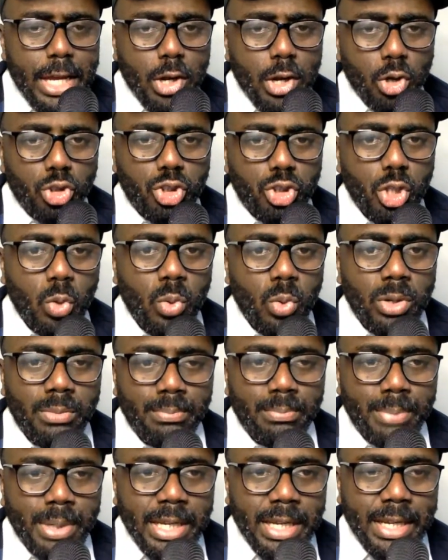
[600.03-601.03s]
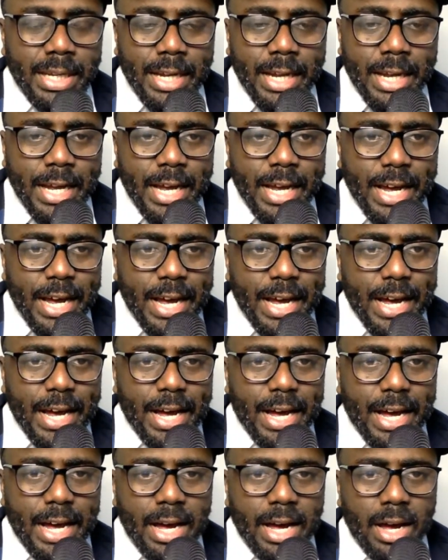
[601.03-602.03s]
someone being
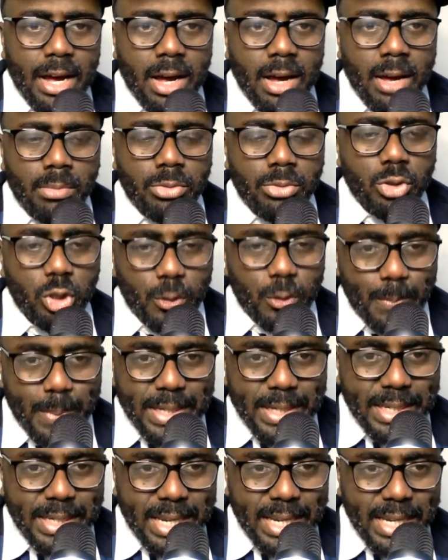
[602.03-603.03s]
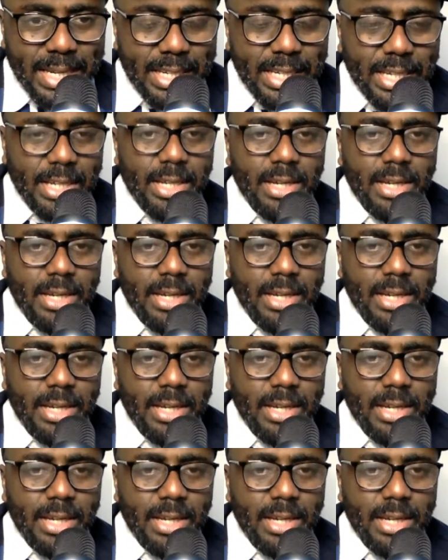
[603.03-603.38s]
suspended,